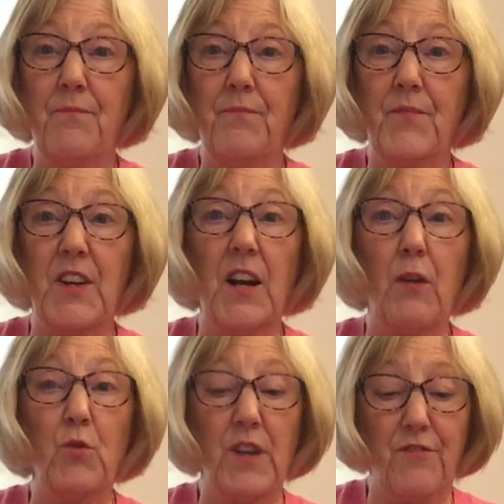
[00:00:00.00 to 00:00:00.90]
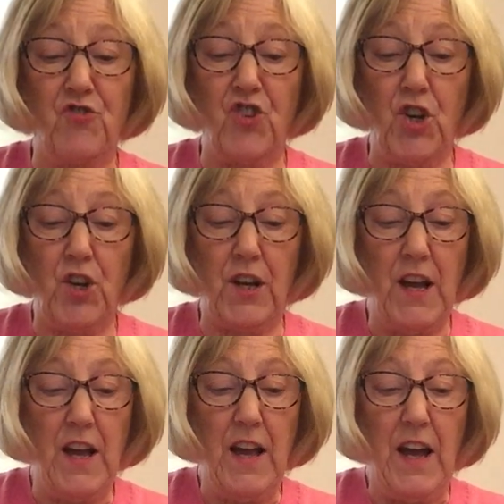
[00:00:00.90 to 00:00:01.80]
Then I will give a jerk
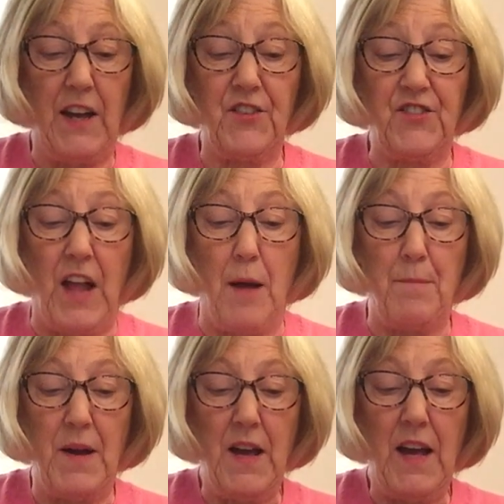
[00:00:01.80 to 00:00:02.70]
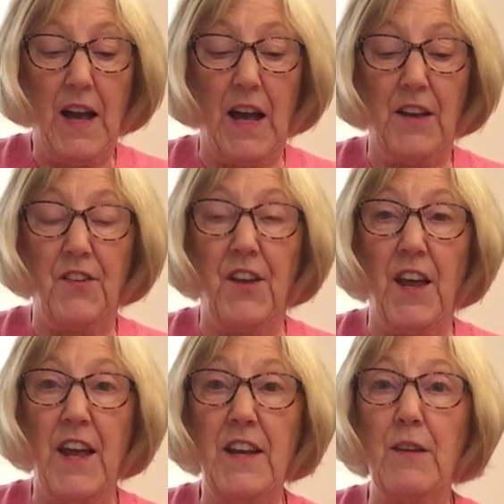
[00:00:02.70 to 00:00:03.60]
and a snap, and
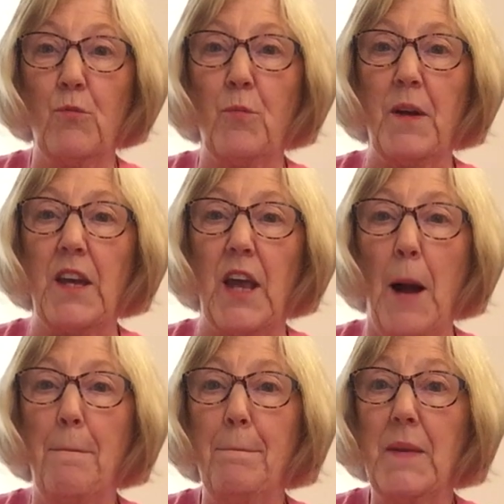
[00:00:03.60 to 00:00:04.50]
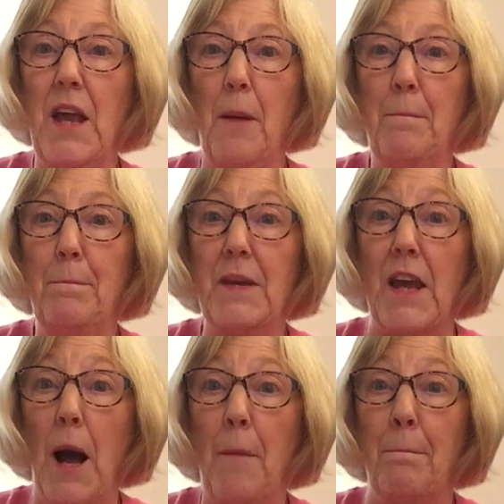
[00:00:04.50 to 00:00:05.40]
then it will be yum, yum,
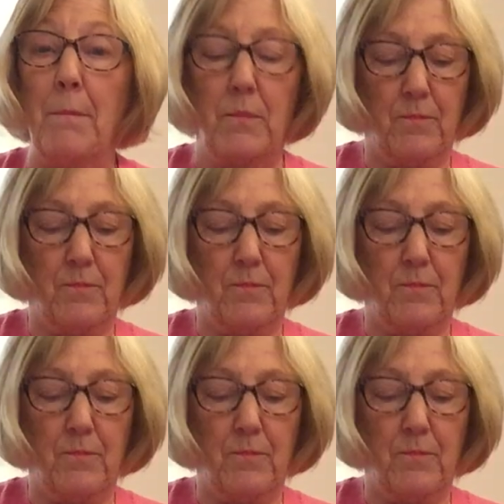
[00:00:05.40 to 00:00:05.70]
yum."